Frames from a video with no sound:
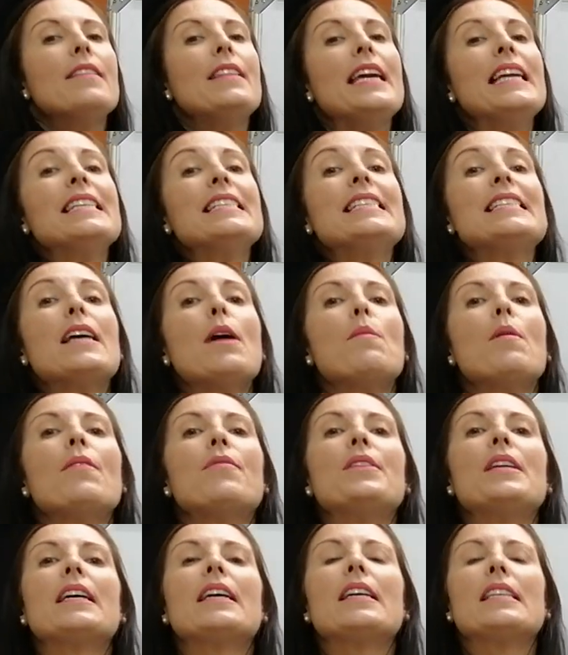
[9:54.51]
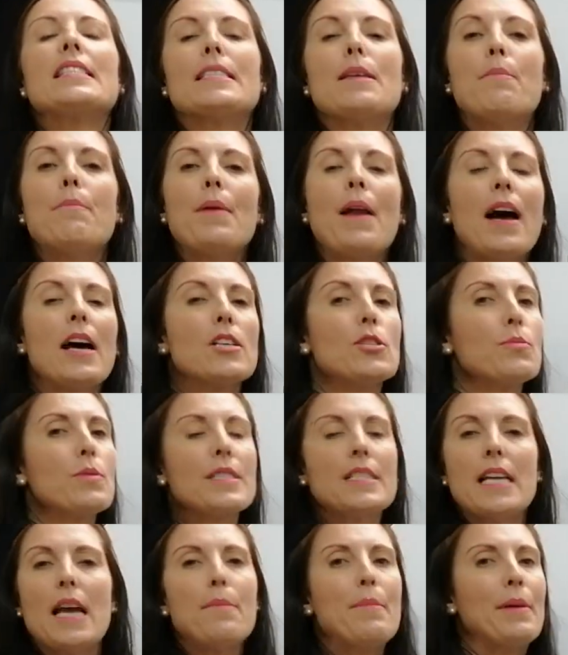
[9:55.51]
then some of the suppliers
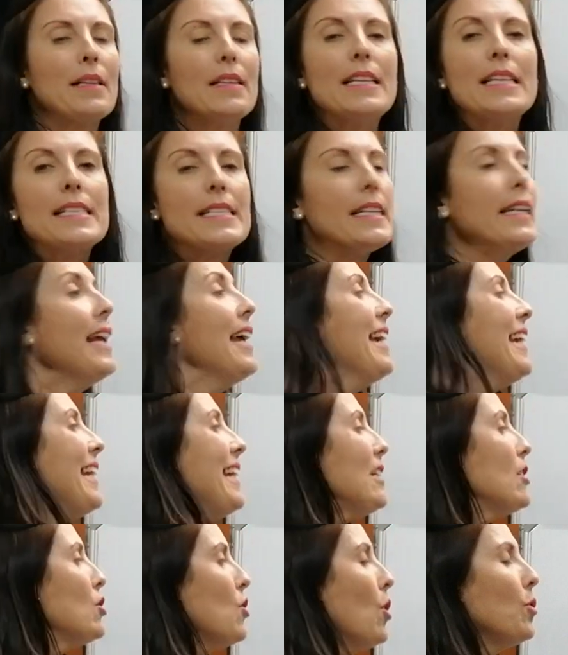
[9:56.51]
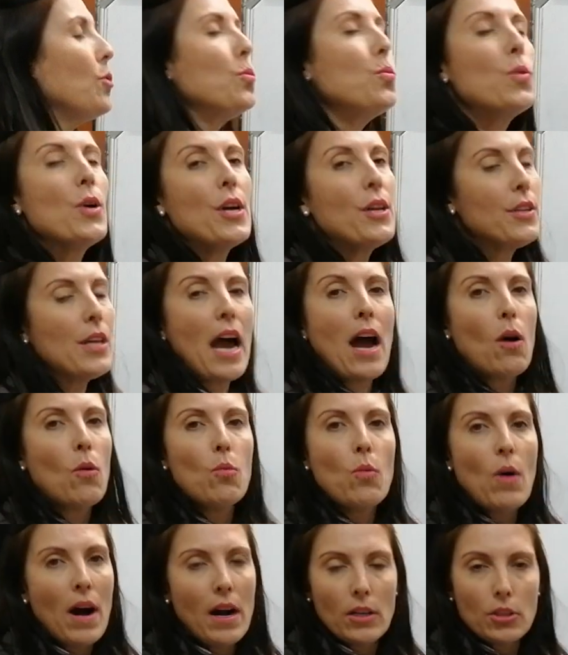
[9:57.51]
will say, but listen, it's not worth
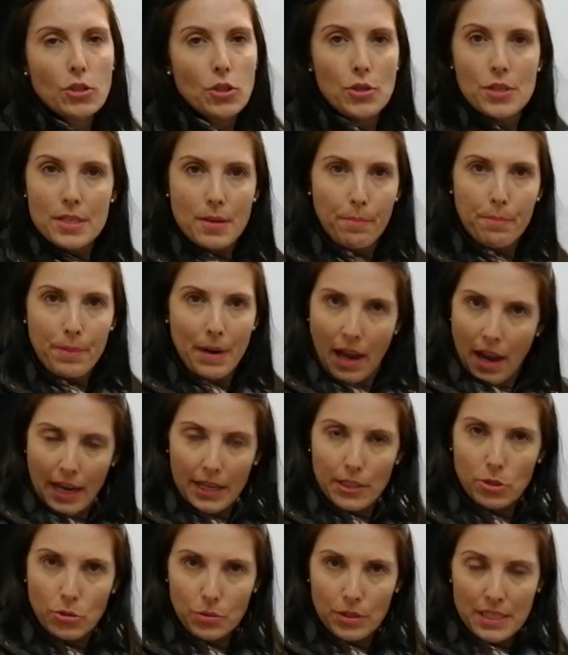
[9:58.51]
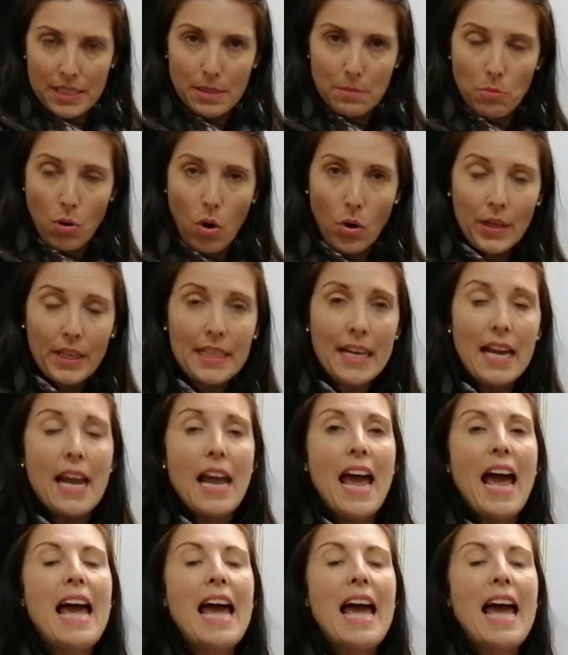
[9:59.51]
our while to supply to this market,